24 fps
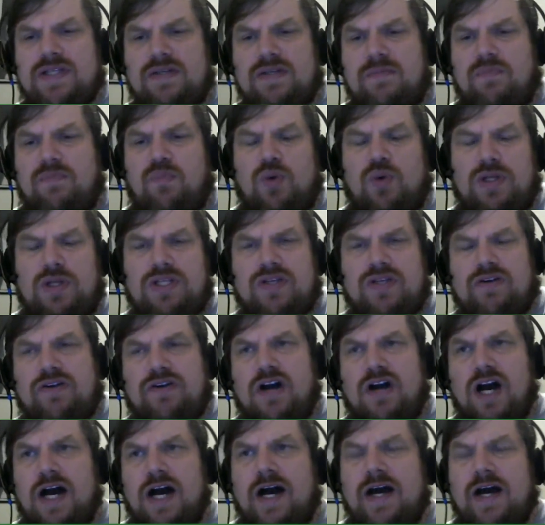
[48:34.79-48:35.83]
and once they're
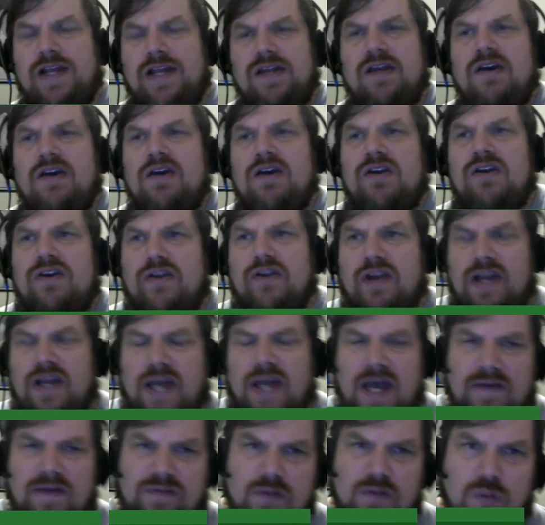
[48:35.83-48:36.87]
gone, you're going to
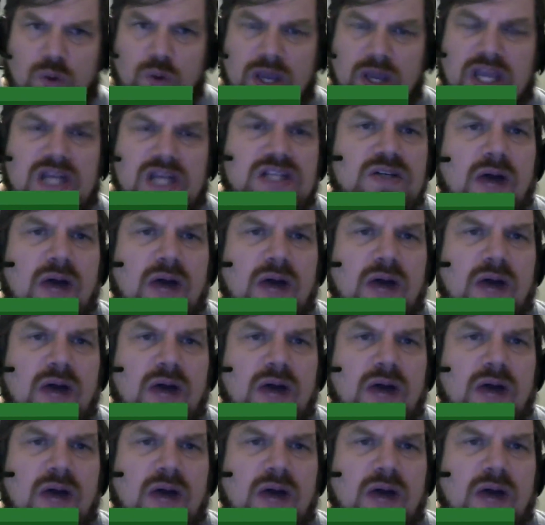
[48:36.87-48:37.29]
have to wait.